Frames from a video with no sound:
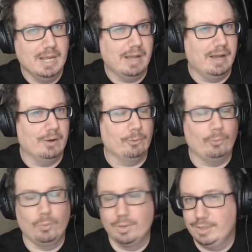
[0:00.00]

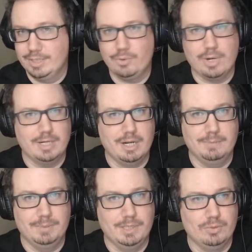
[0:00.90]
Really great
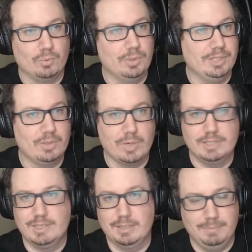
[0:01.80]
company, really great
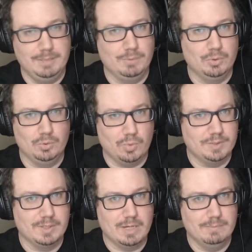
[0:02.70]
set of people who run
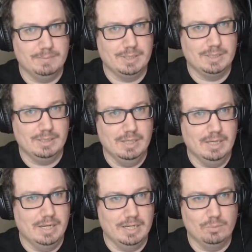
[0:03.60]
the company
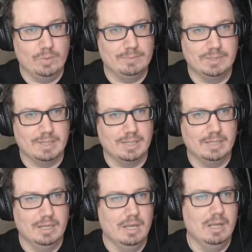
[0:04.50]
and website.
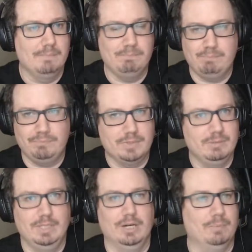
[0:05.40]

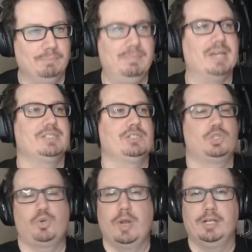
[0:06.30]
Best
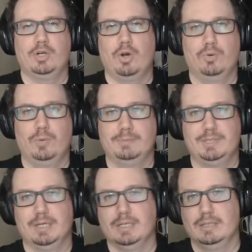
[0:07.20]
trading card
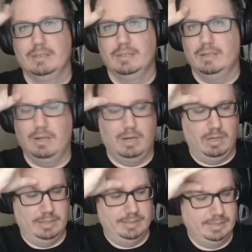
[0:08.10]
website
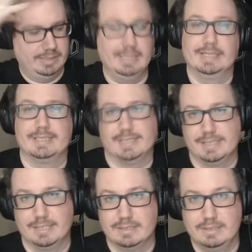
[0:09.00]
in
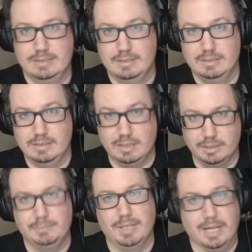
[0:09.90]
existence on
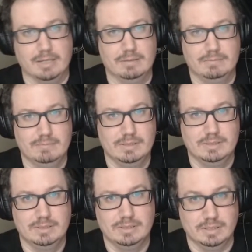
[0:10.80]
the planet,
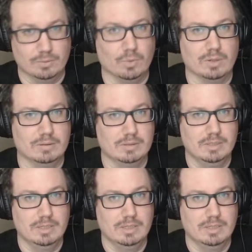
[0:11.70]
in the world.